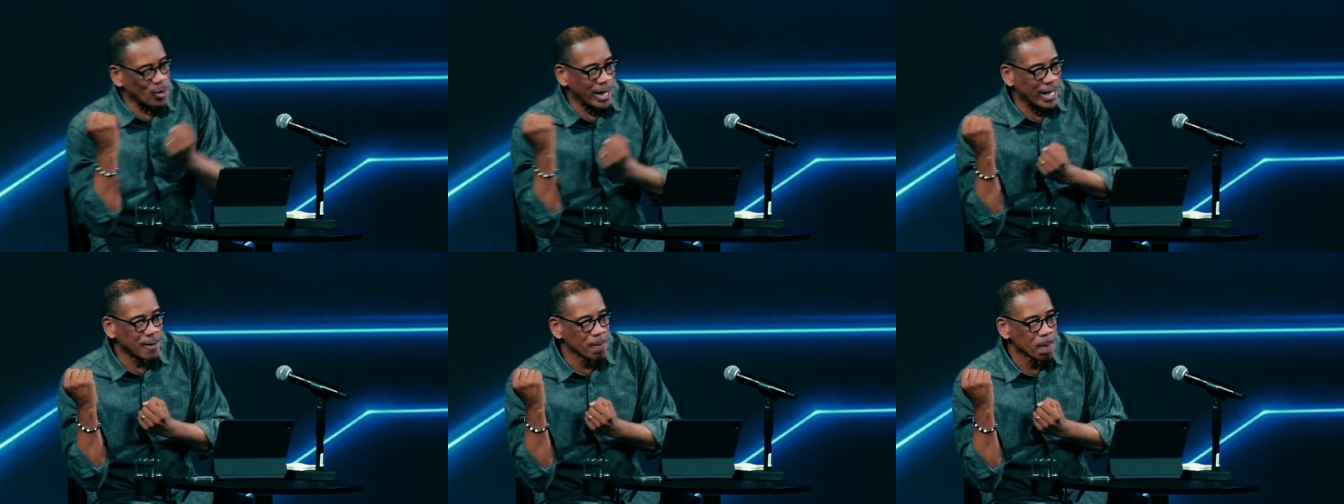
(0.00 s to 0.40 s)

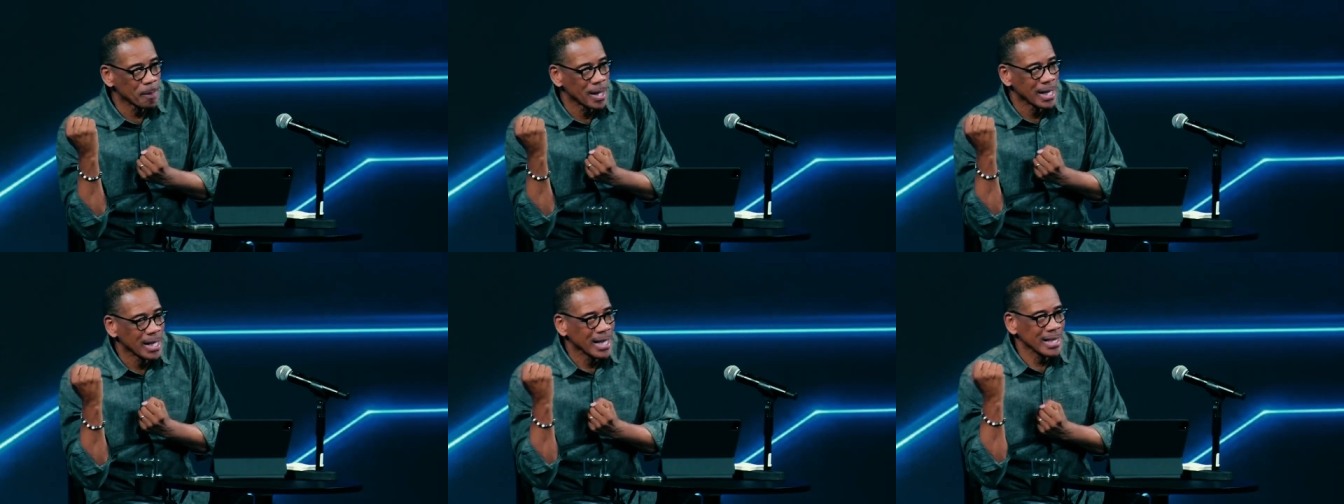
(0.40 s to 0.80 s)
way. He
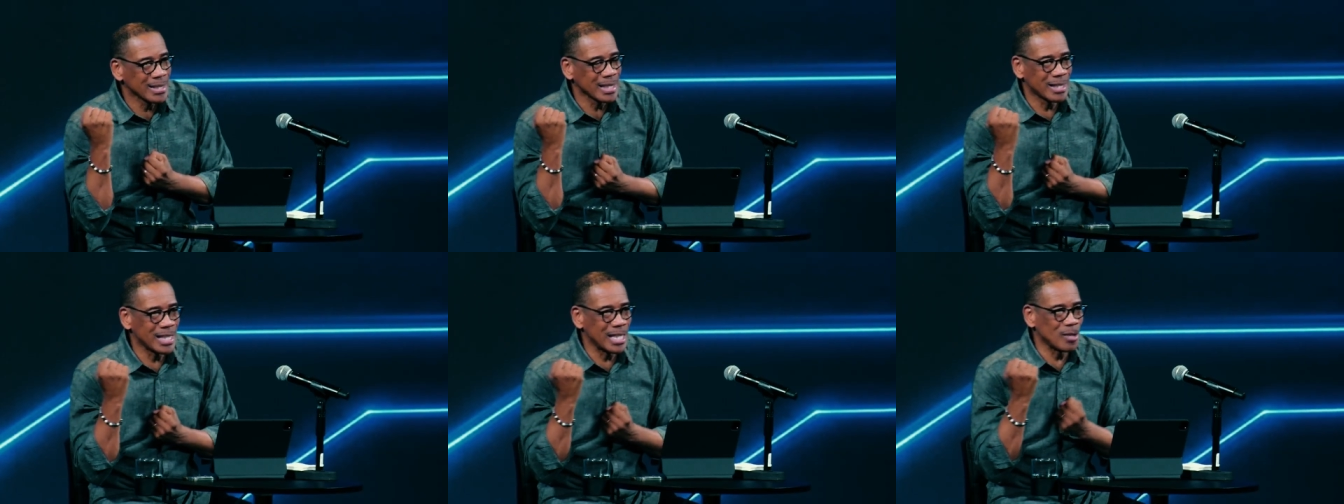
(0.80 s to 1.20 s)

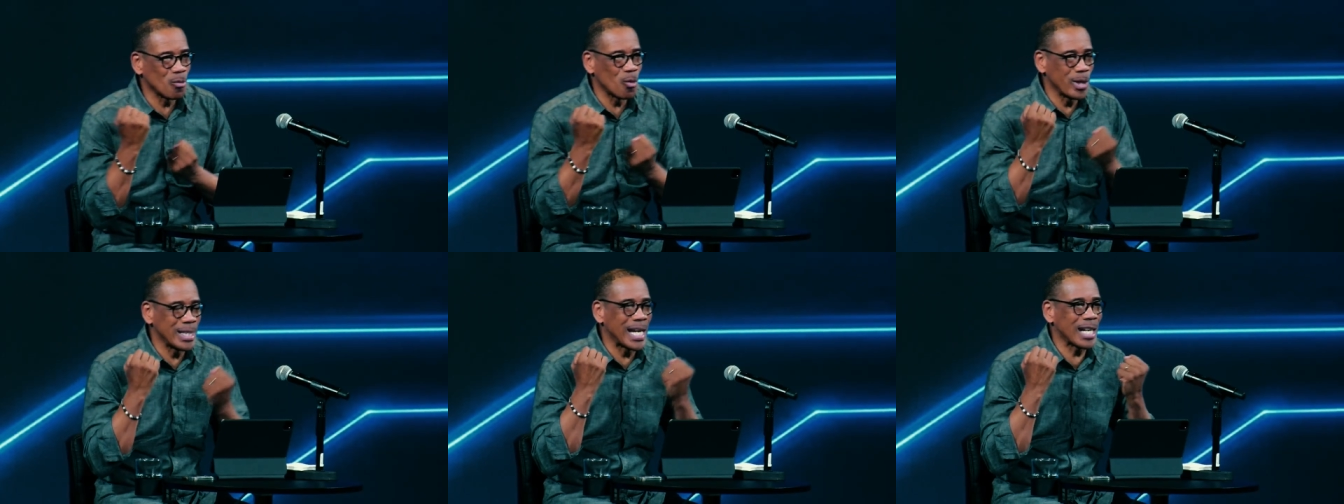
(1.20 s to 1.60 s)
said, then
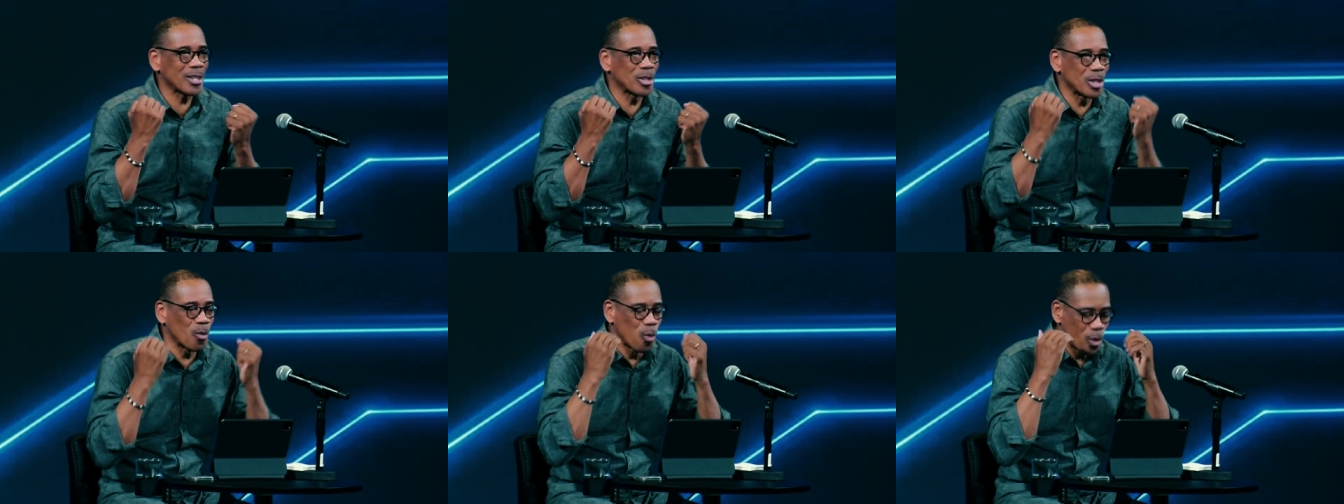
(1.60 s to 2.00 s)
we're not
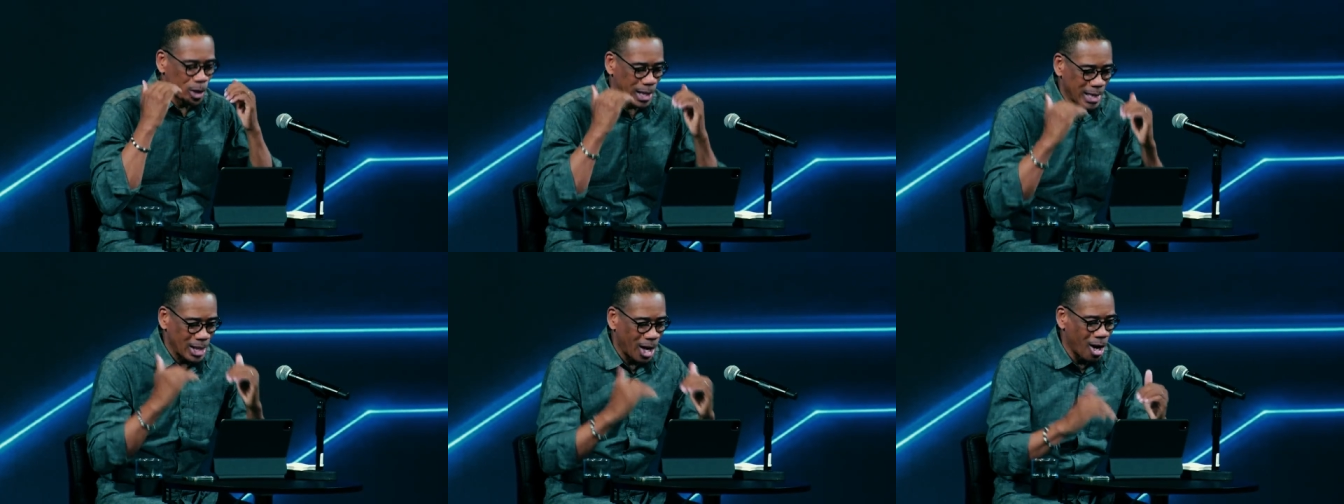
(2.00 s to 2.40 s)
going to
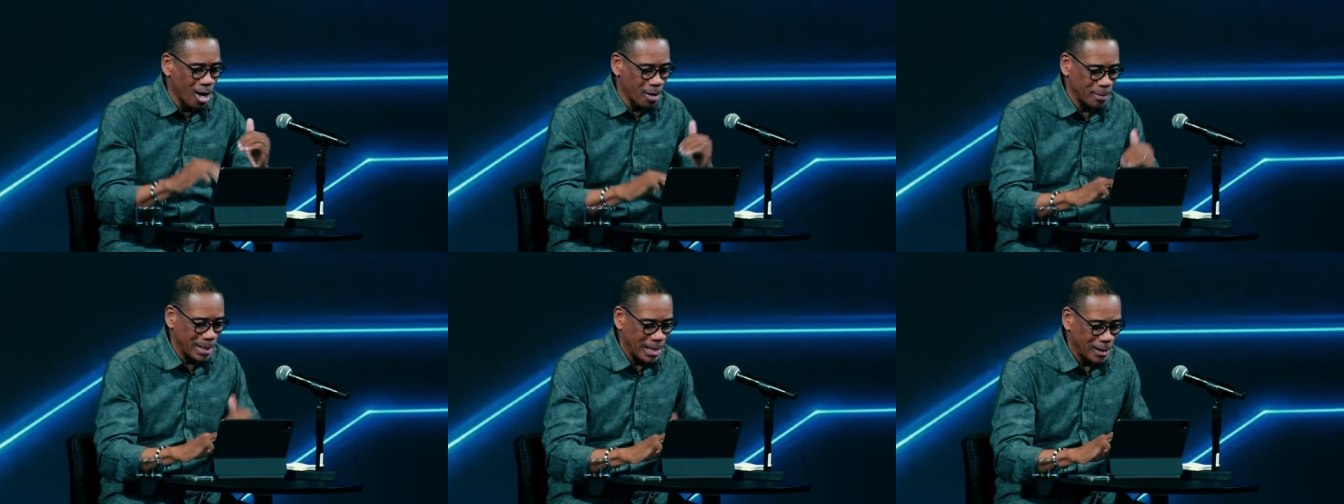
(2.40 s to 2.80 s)
work in
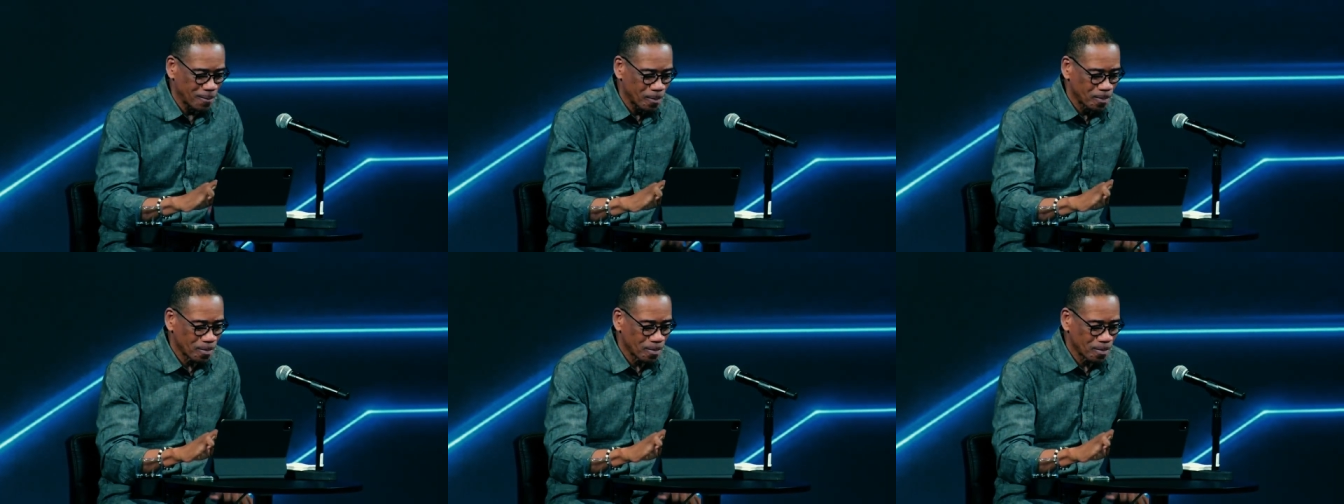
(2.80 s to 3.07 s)
harmony.